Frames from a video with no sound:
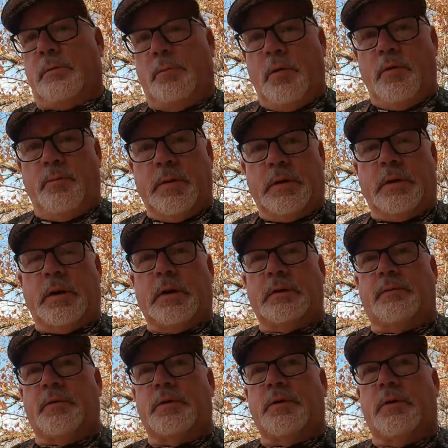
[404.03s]
the movement, that's
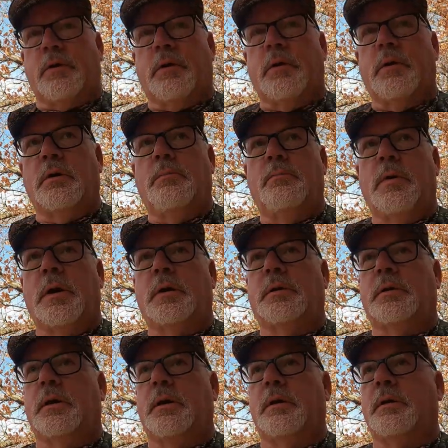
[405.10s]
for sure. But
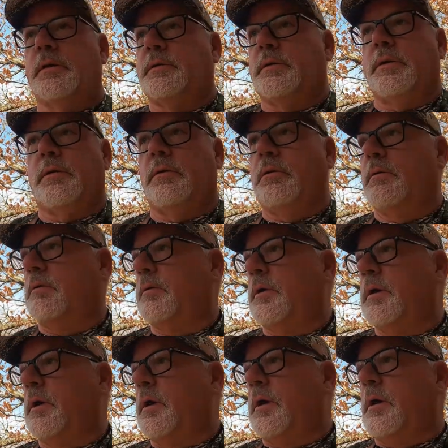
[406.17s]

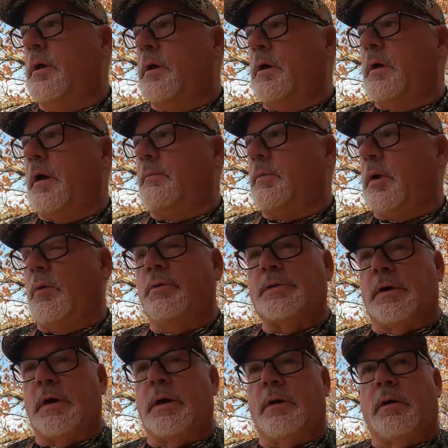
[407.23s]
I'm
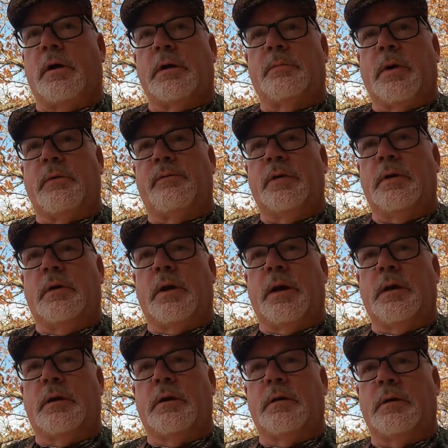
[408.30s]
closing in on them, I feel
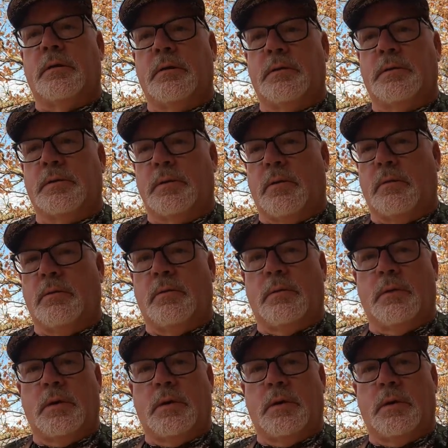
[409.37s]
like. So